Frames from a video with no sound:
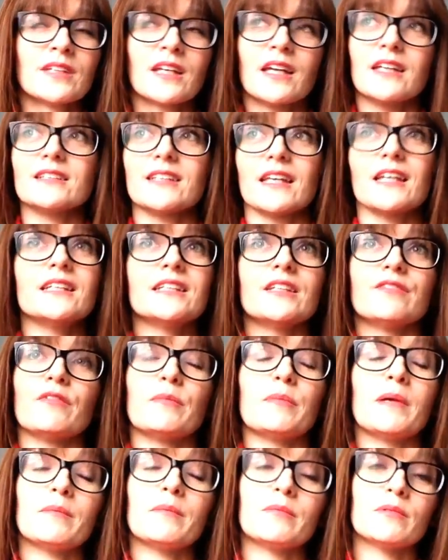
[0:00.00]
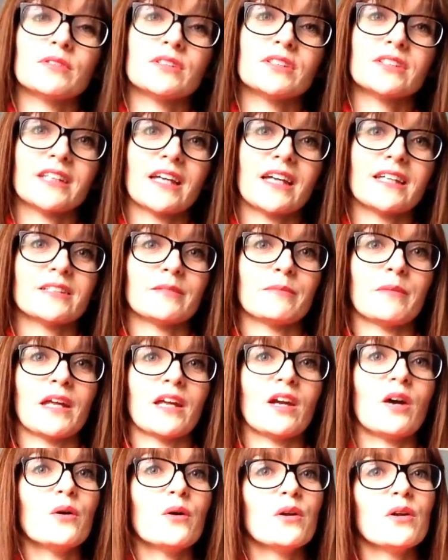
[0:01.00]
it's easy for people to say to
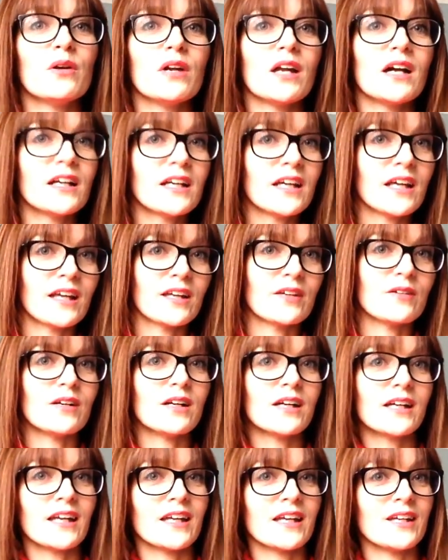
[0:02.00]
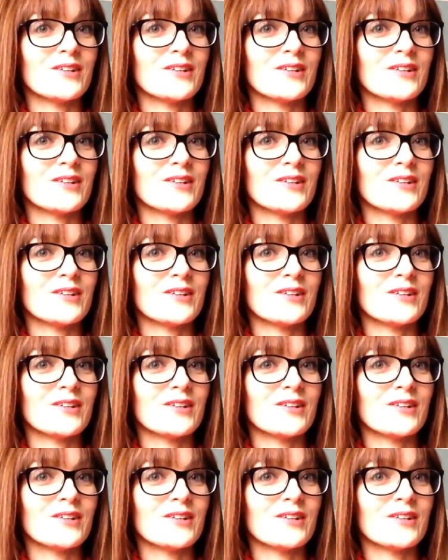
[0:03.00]
me, "Oh, you're lucky. You're lucky.